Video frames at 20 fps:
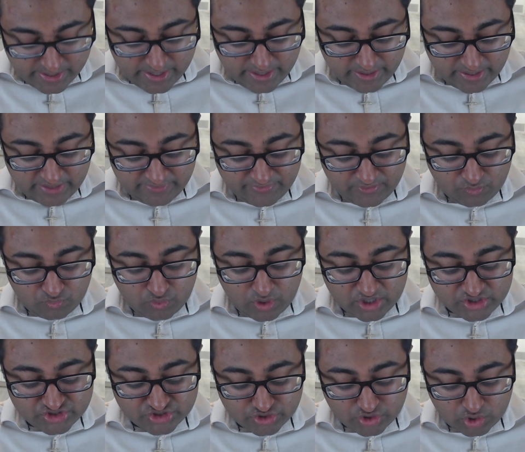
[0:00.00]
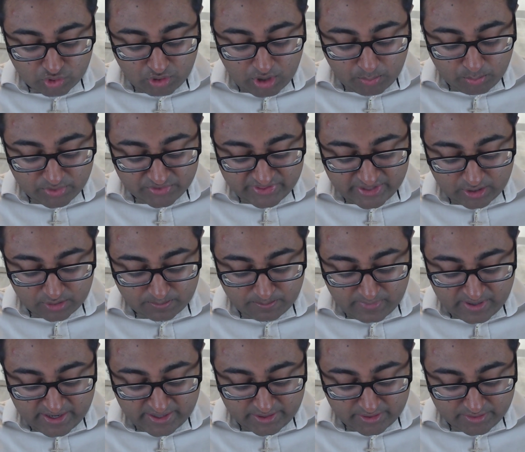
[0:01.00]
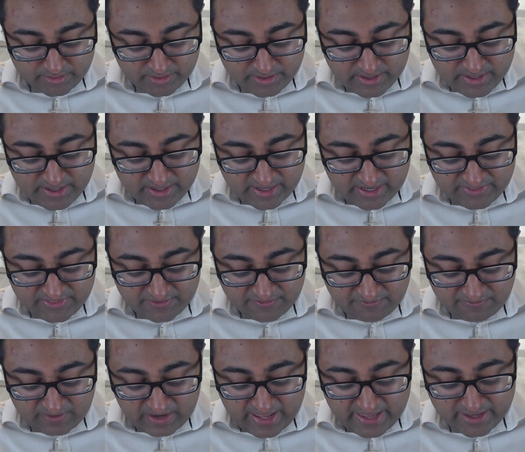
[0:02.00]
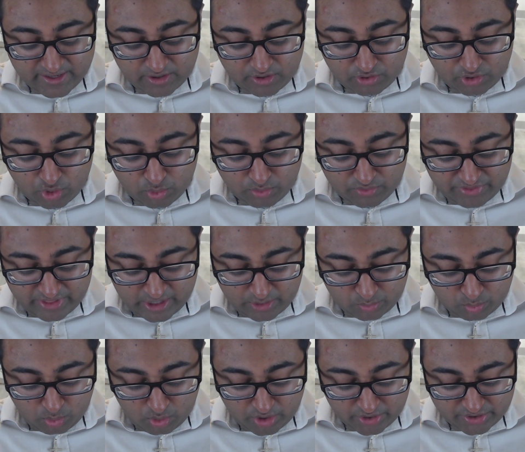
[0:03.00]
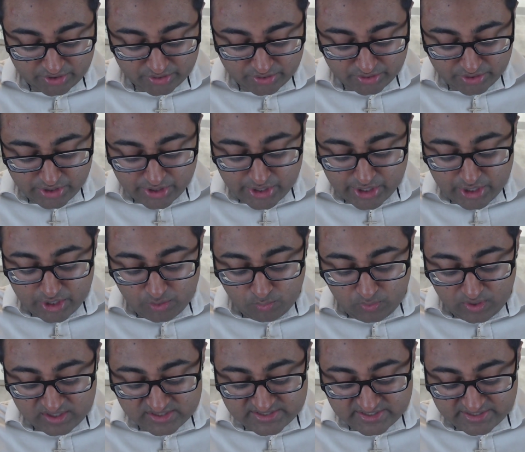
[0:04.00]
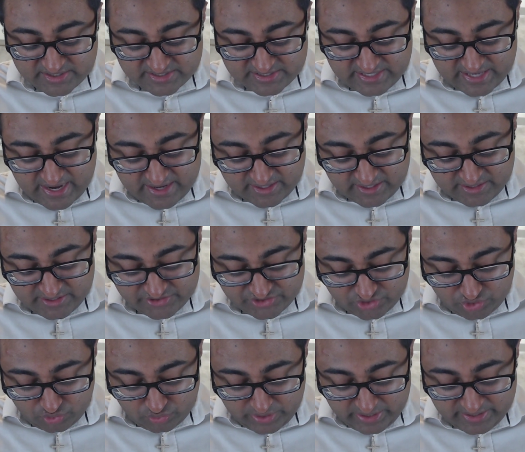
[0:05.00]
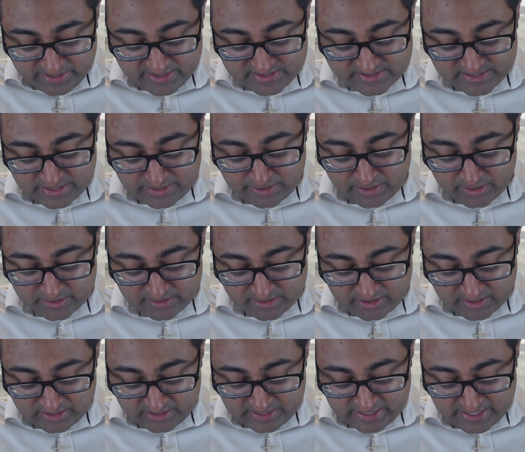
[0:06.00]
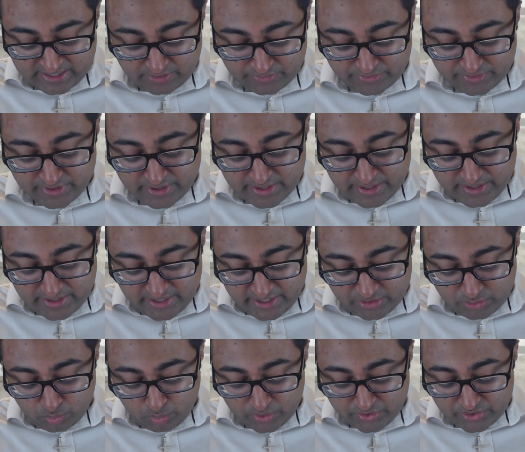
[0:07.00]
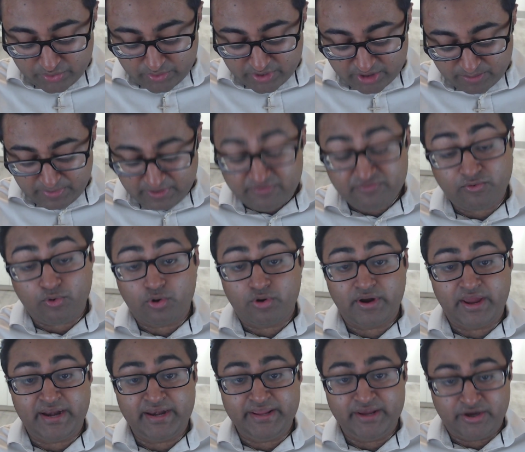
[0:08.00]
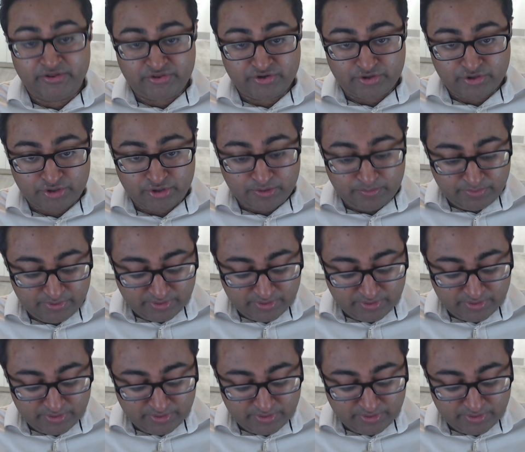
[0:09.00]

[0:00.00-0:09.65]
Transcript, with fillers: Can the rush grow up without mire? Can the flag grow without water? Whilst it is yet in his greenness and not cut down, it withereth before any other herb.